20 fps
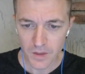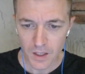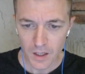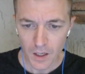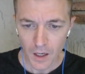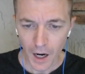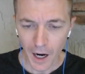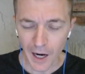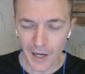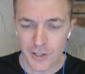
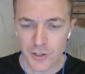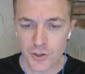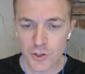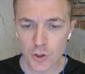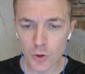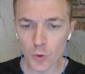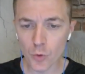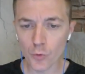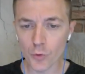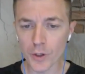I
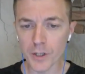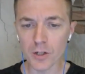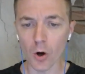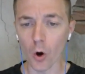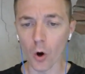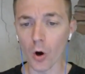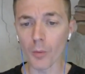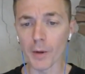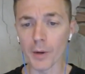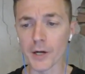do read
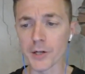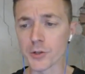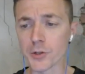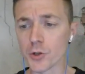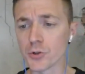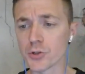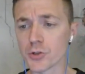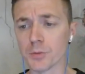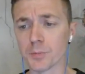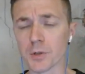all my
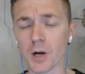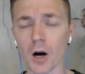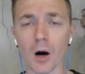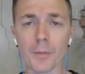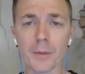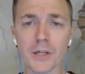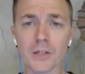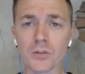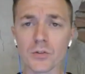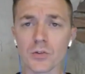YouTube
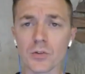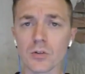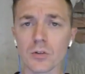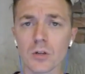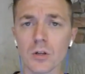comments,